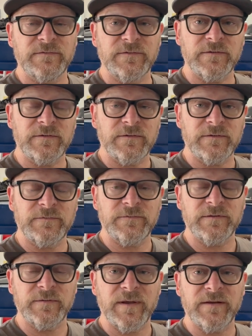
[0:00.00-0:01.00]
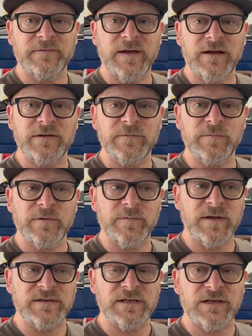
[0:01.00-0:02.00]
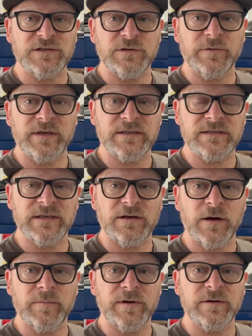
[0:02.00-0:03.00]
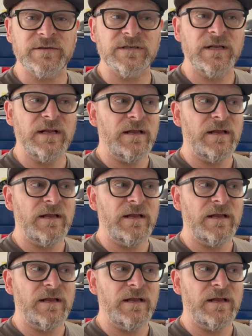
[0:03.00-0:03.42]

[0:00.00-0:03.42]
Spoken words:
for the amount of vacuum or the amount of suction going into the carburetors.